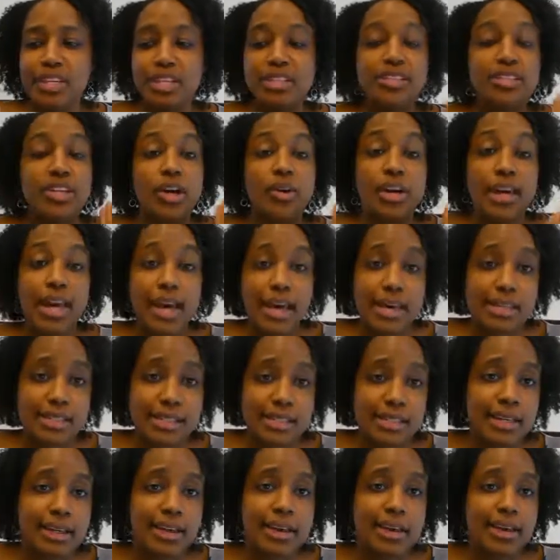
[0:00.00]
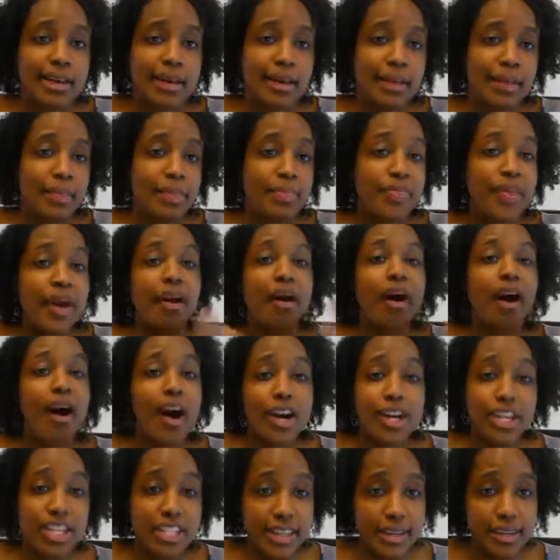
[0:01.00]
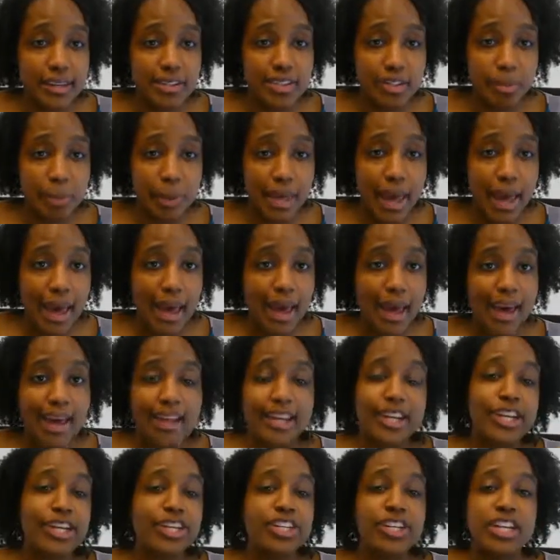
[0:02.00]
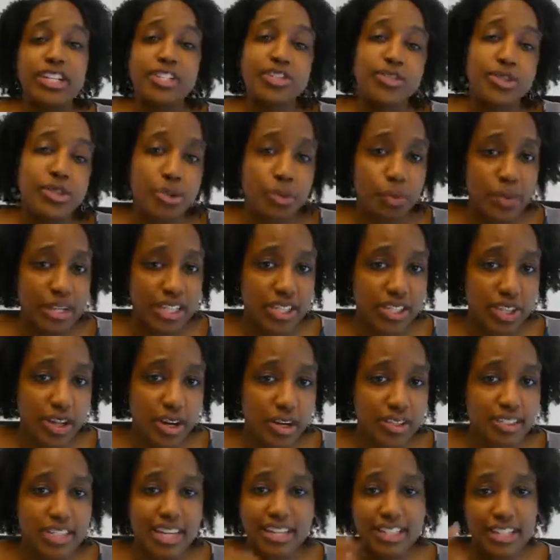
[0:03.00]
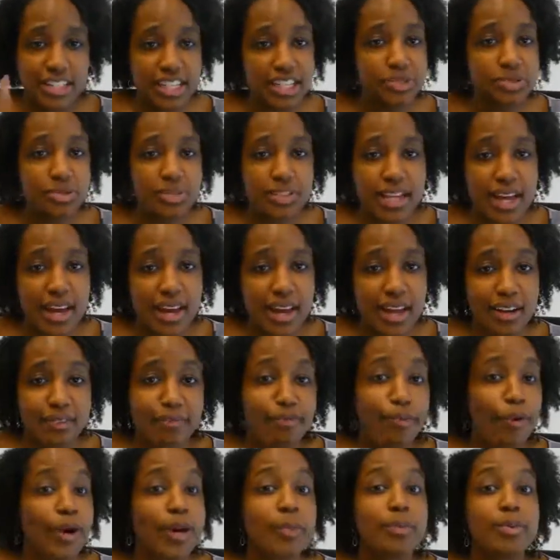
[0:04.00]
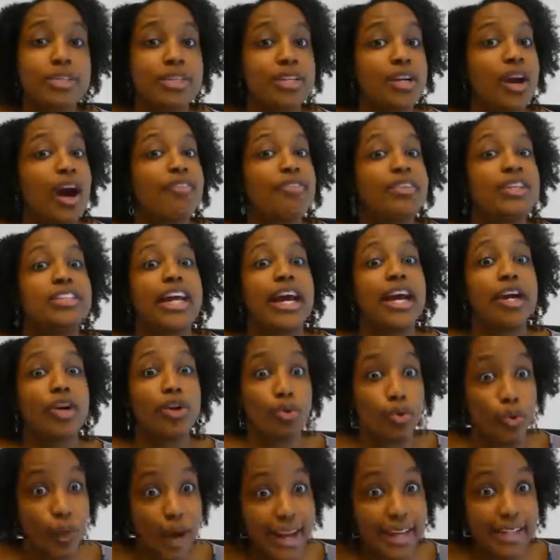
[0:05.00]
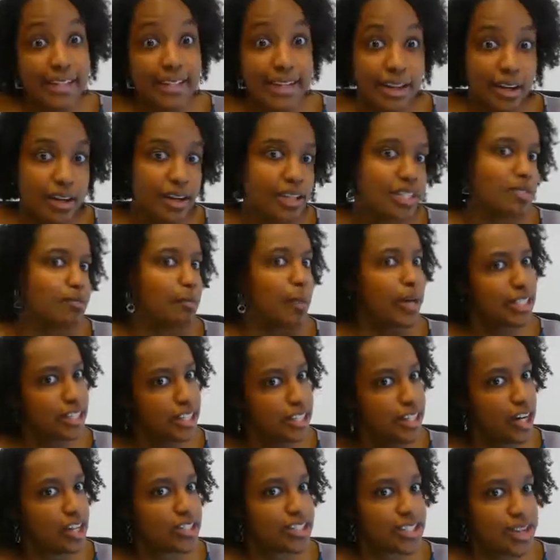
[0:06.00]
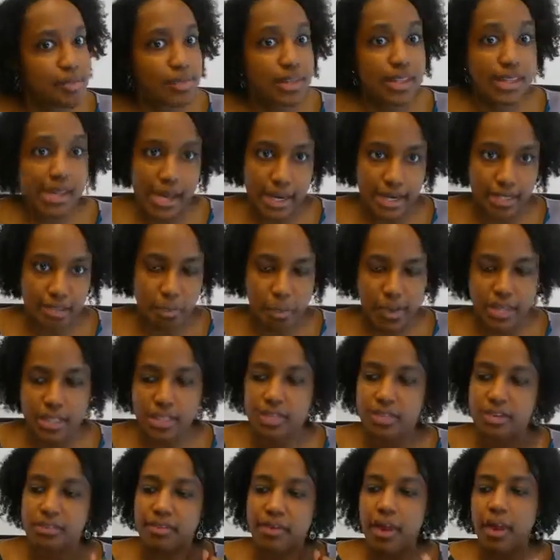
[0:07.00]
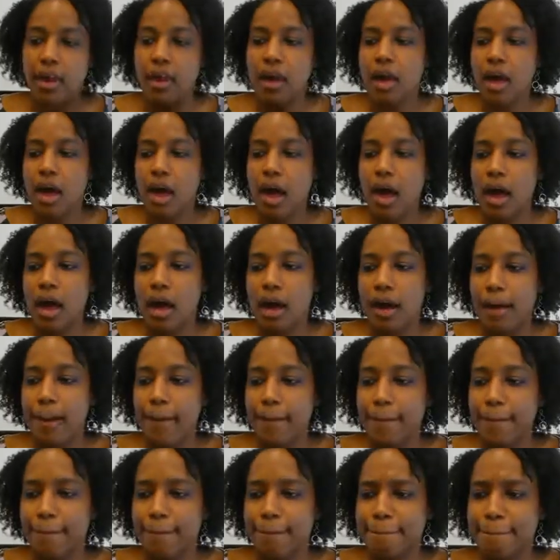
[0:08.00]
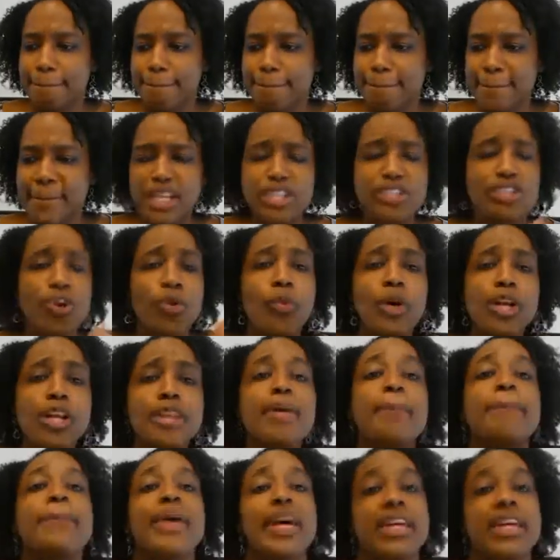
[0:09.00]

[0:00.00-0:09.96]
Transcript: So yes, there are good deals to be had. You need to do your research. As Anitra said, 40% off is a great deal, especially on something that expensive. So what are the